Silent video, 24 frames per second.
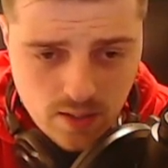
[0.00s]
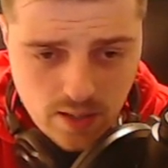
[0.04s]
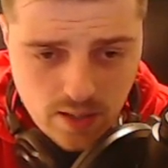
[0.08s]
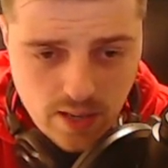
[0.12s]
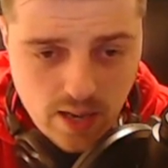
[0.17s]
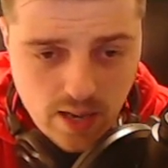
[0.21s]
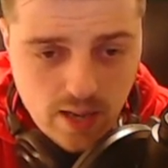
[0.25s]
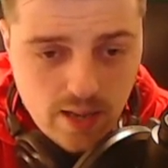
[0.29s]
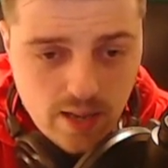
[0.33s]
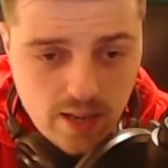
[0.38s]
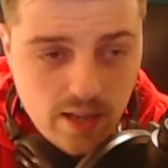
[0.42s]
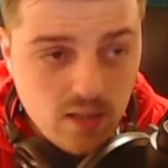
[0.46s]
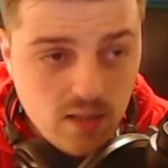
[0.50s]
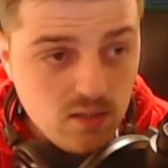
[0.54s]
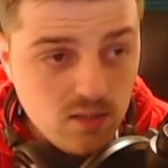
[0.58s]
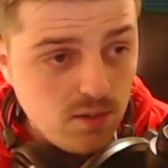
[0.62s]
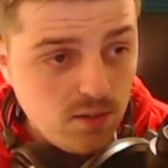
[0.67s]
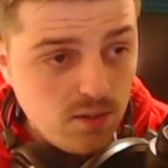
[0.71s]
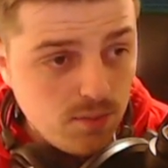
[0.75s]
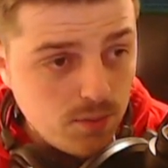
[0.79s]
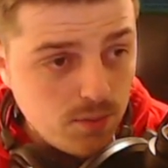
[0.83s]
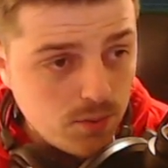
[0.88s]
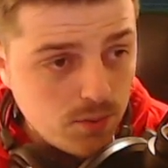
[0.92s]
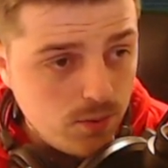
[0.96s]
Held
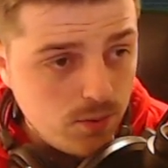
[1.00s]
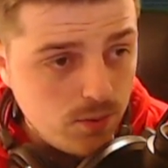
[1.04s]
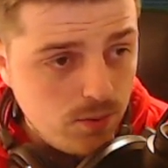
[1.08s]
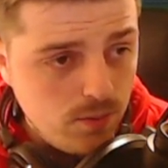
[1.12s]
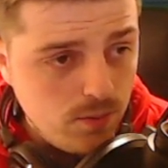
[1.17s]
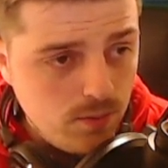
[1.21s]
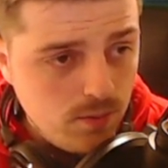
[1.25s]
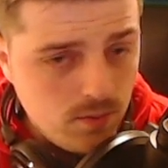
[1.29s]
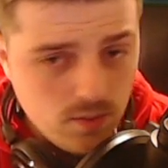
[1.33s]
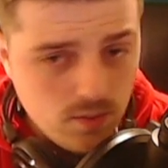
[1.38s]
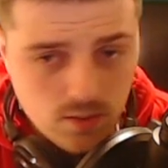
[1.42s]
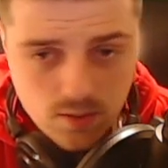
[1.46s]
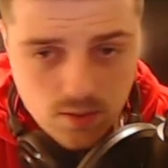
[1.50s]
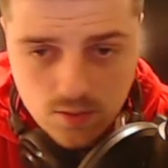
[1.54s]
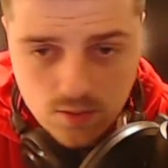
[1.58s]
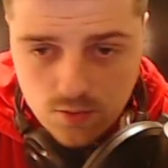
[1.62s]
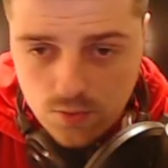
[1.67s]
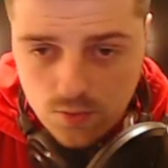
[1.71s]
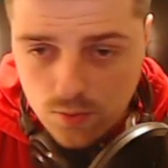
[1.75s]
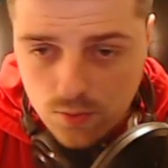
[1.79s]
it through to